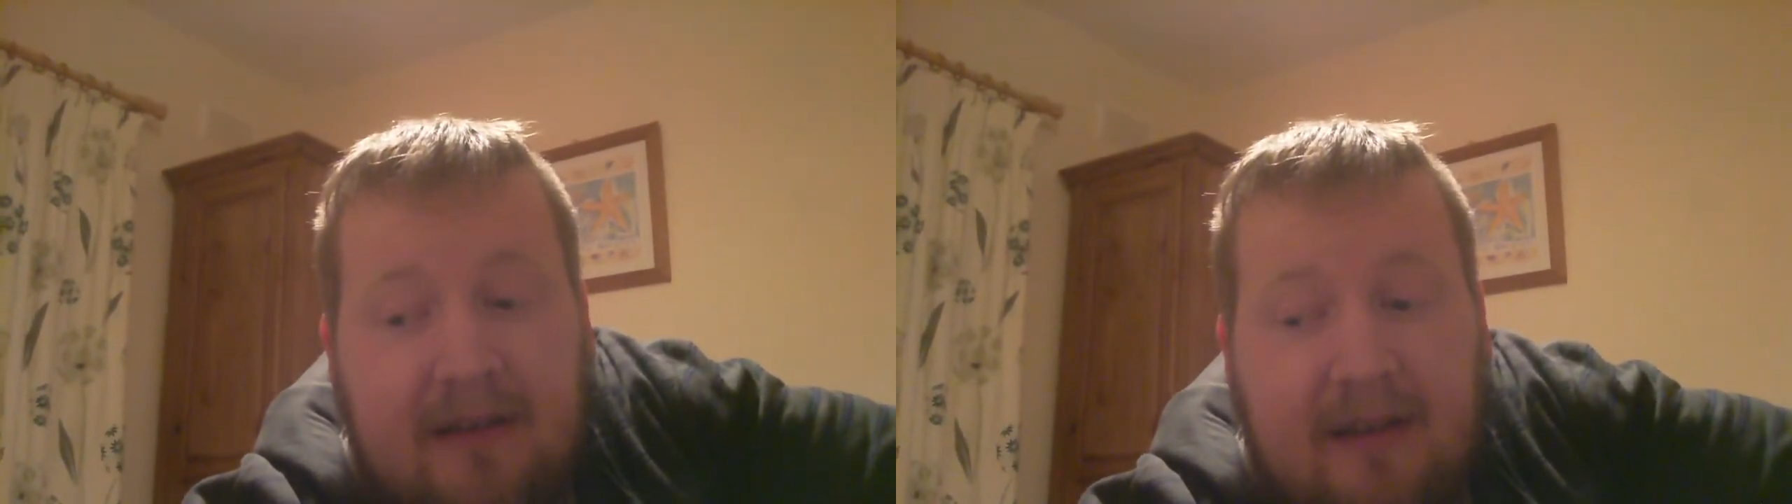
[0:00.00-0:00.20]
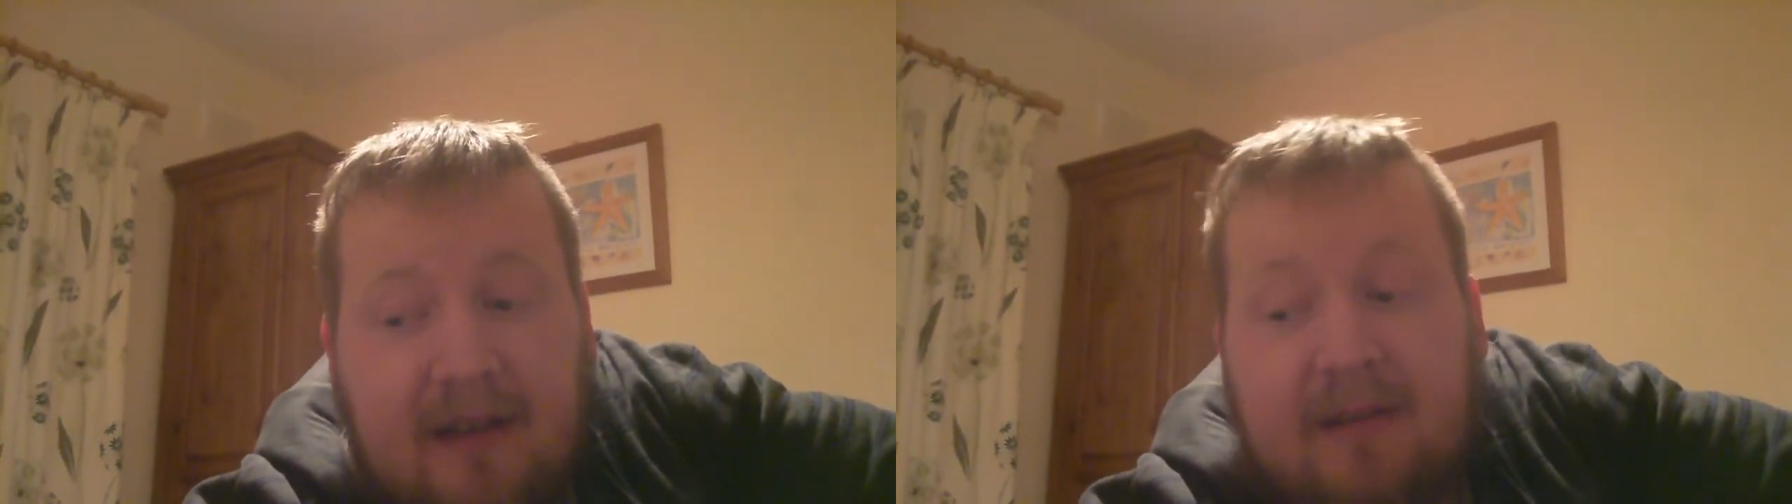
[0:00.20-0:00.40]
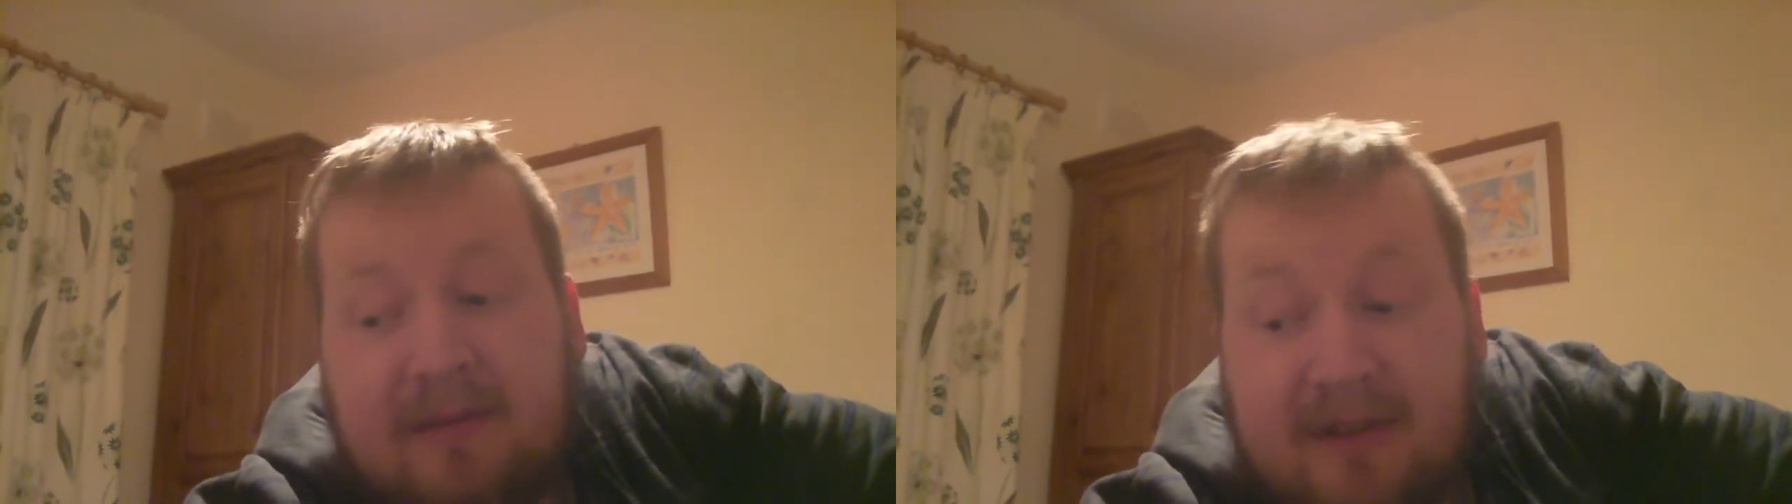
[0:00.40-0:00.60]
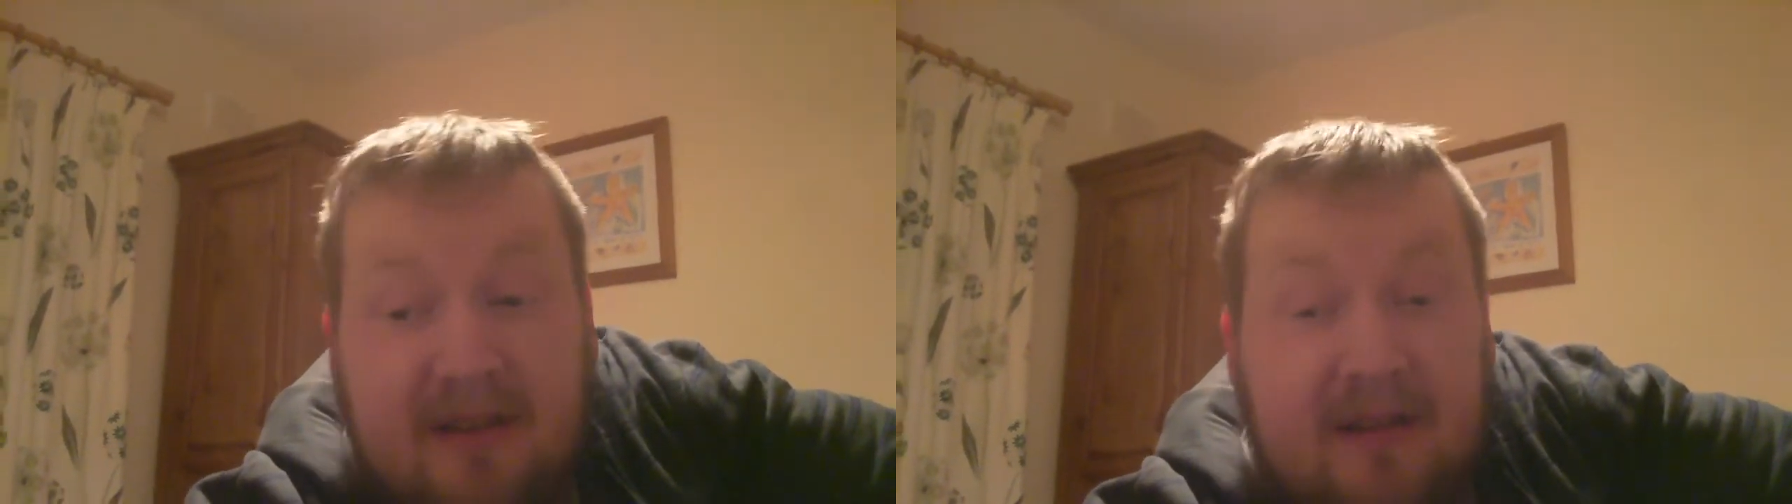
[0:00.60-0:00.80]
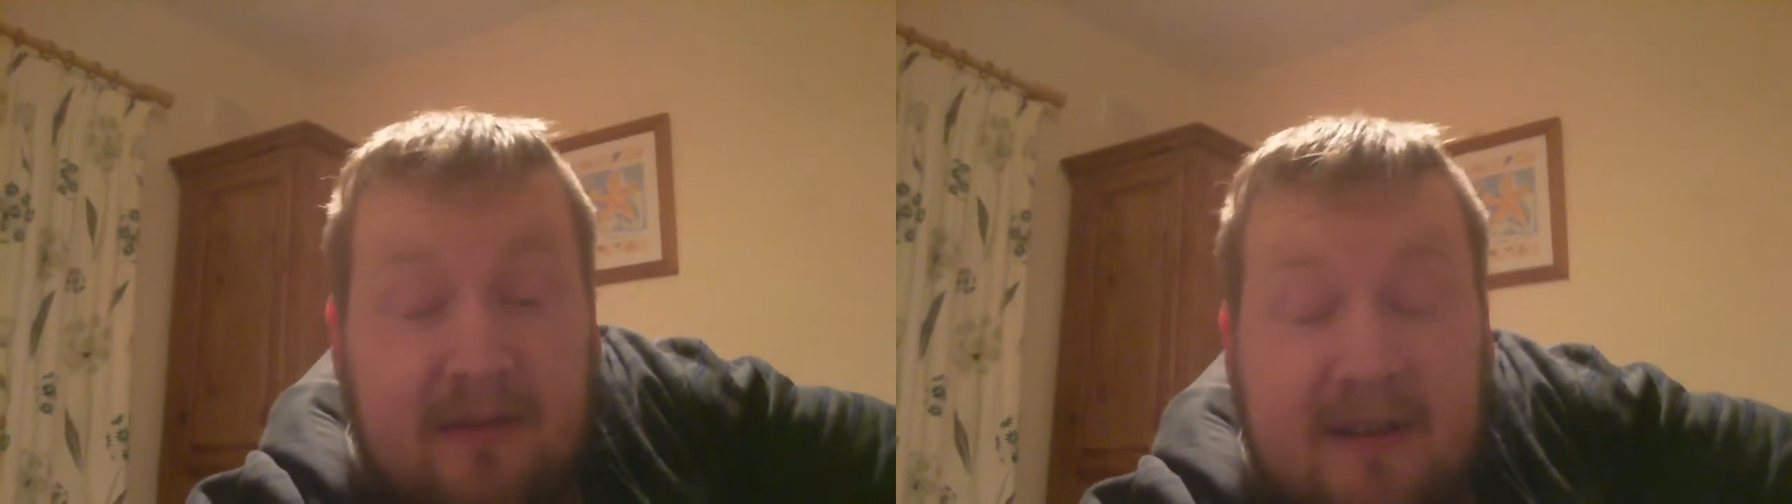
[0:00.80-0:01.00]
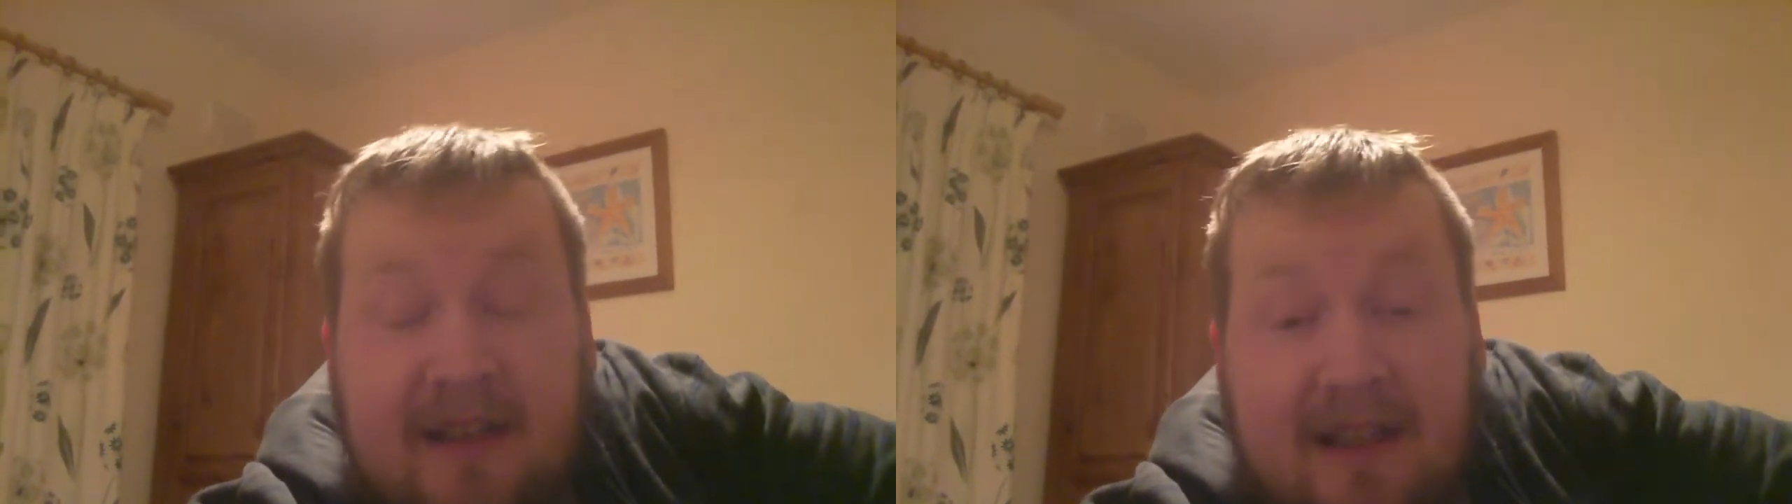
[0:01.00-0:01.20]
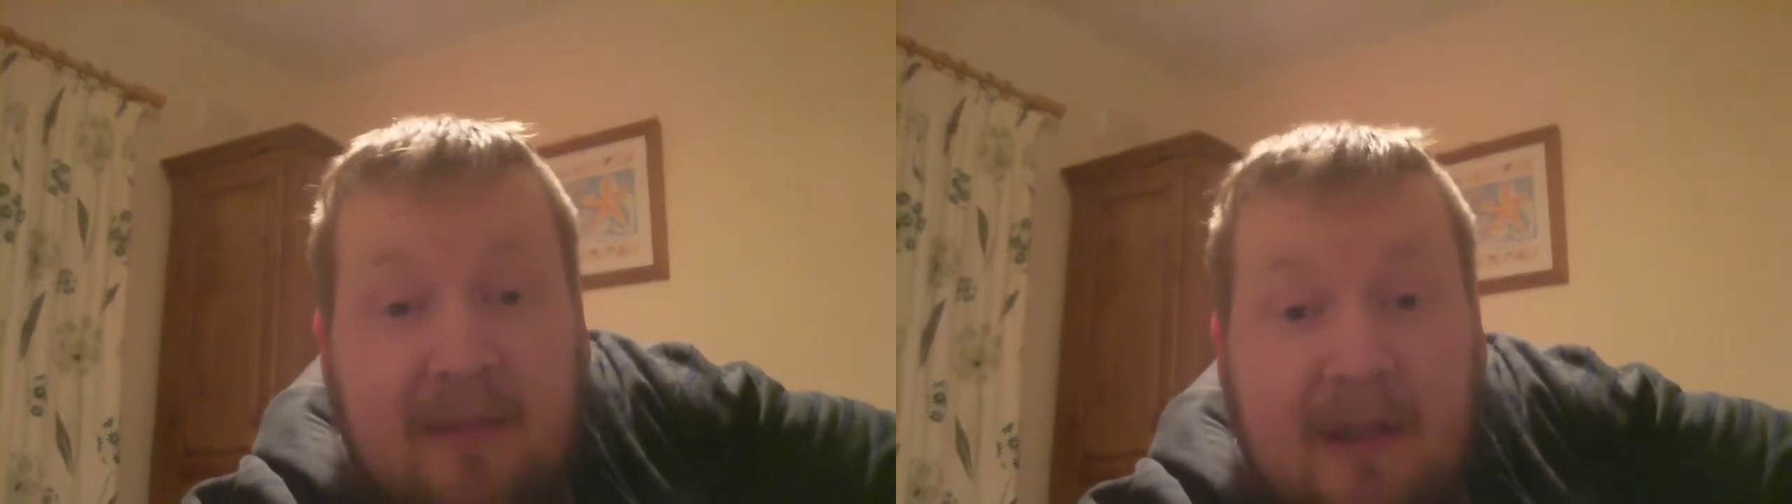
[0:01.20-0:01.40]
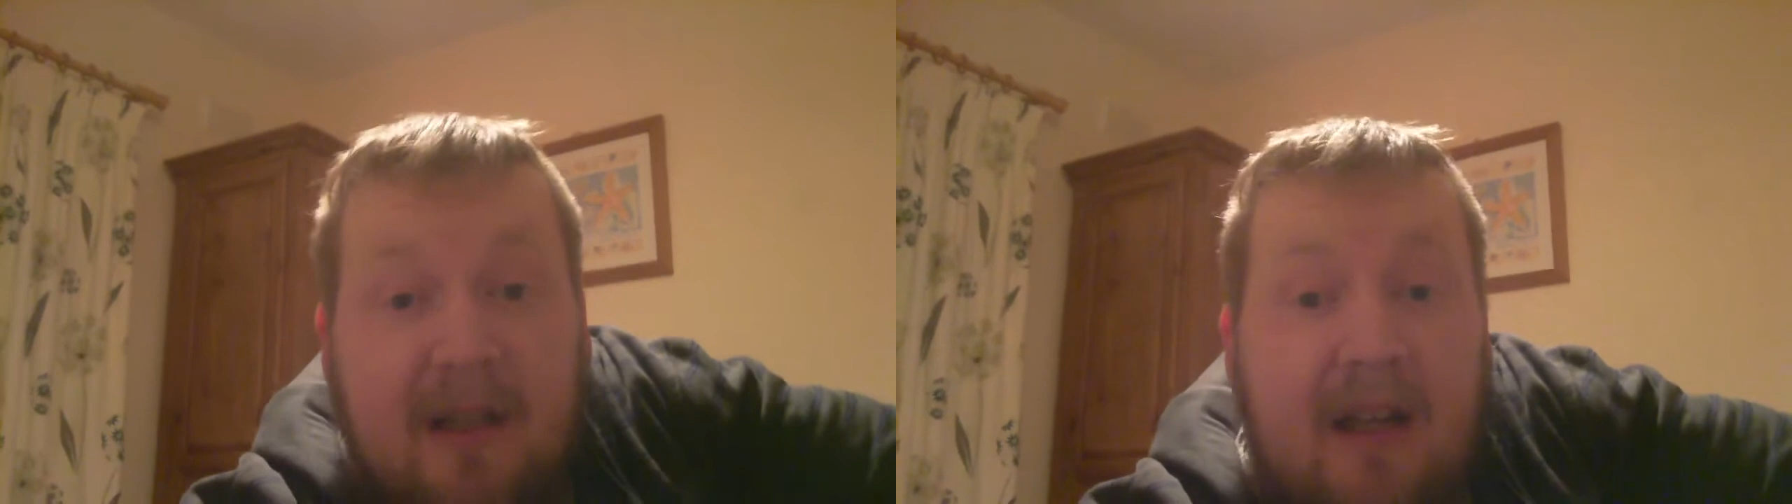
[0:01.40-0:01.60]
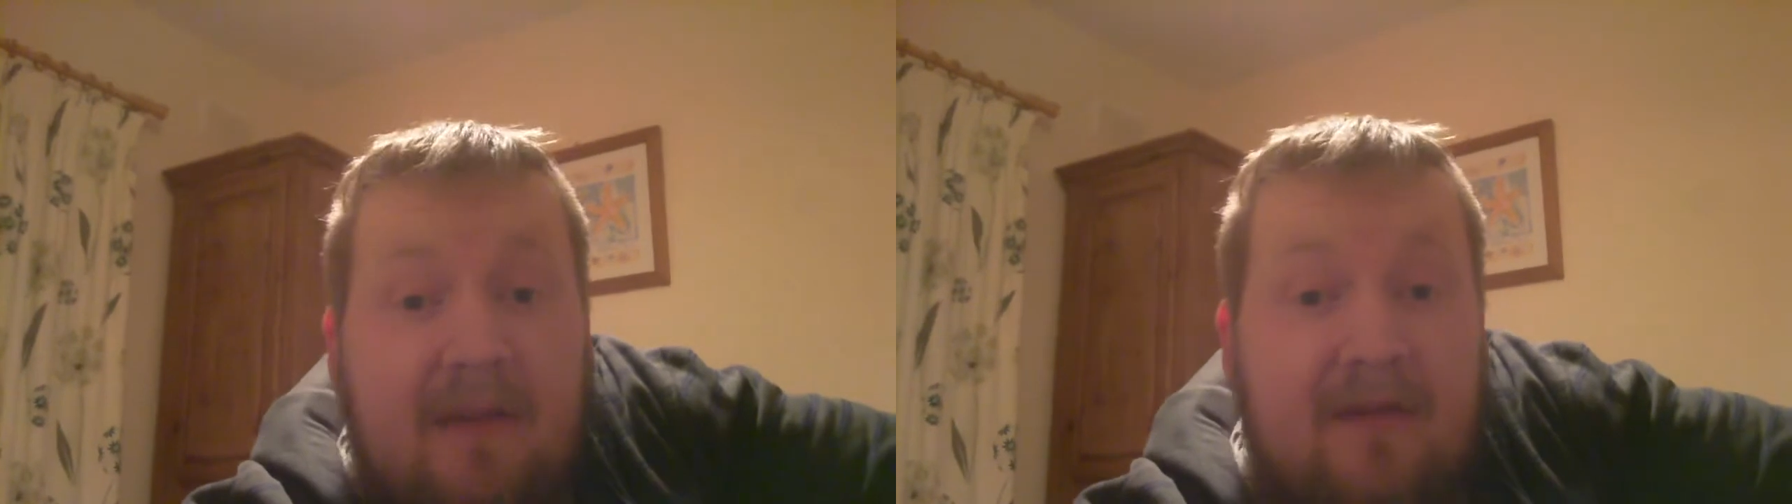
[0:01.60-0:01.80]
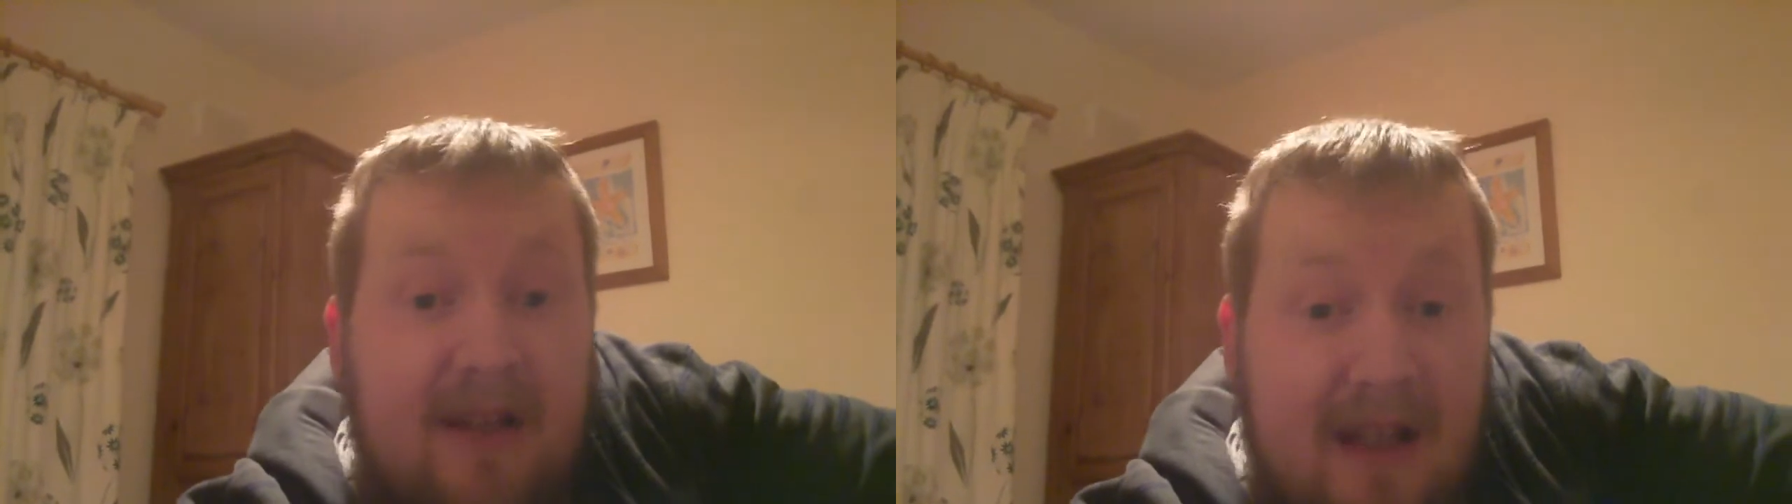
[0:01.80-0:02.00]
or it was said to me that I
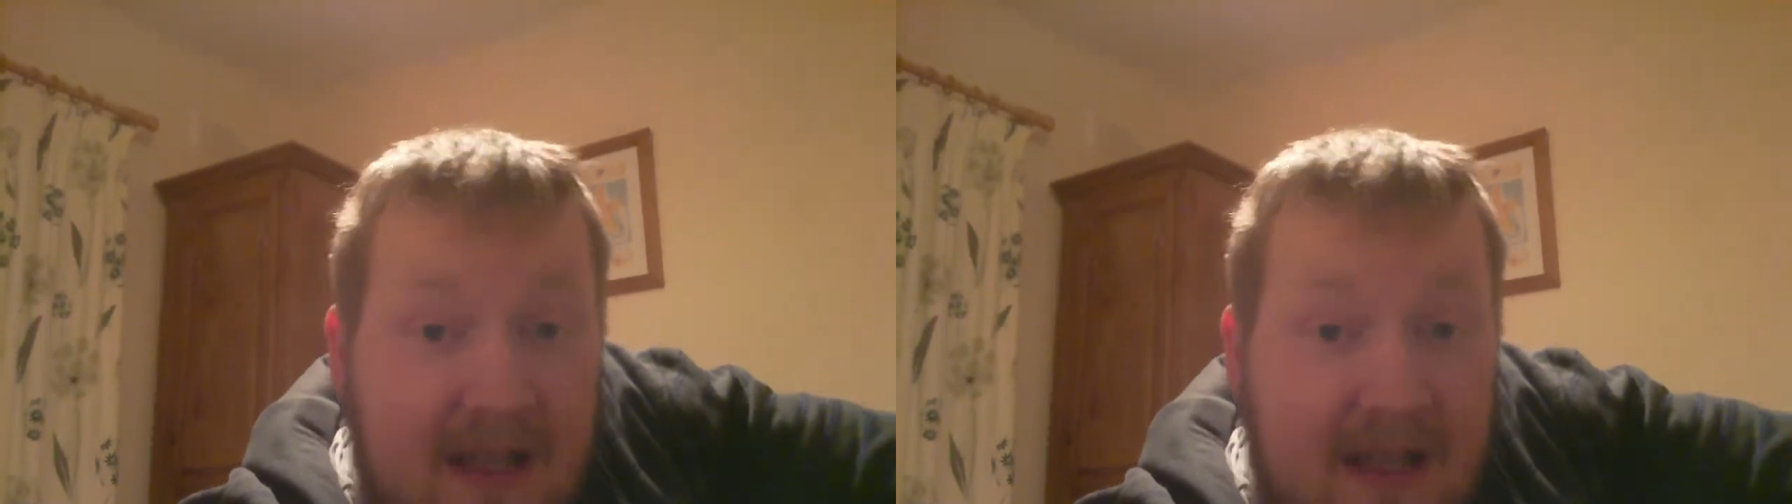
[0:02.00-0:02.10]
have to ring